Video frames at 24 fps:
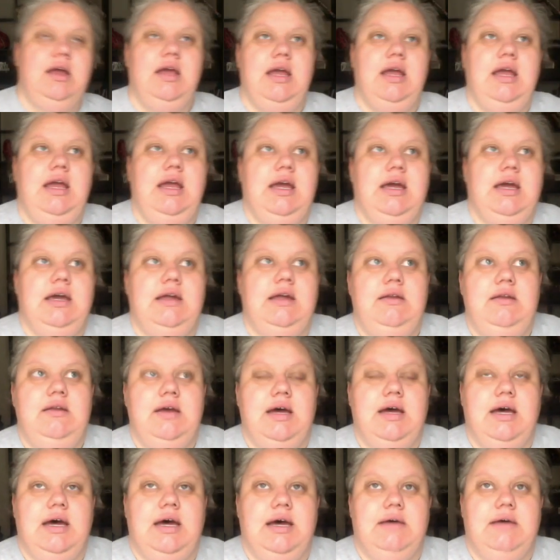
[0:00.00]
And
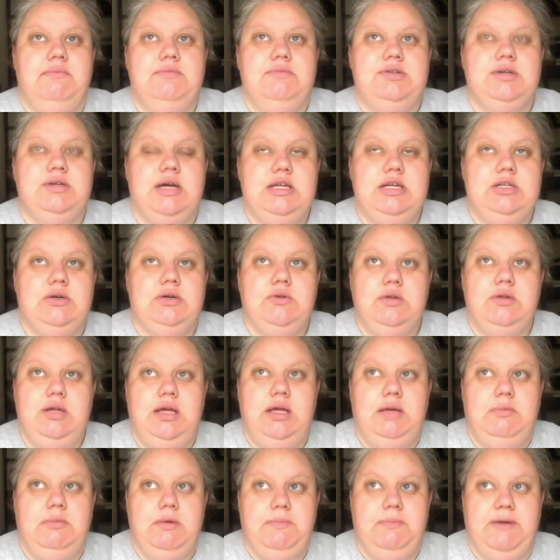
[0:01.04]
so I told
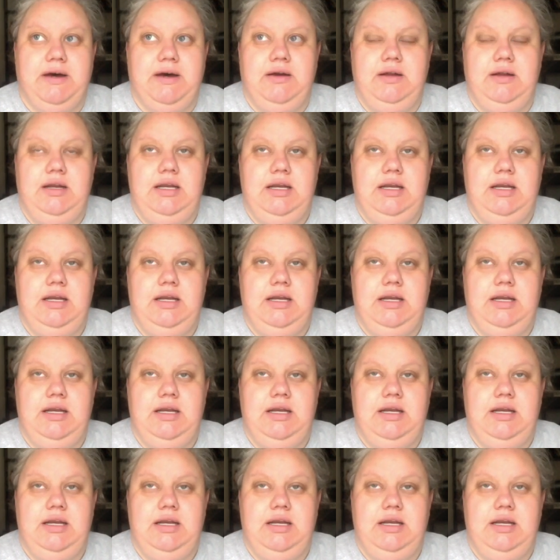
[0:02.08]
him about it,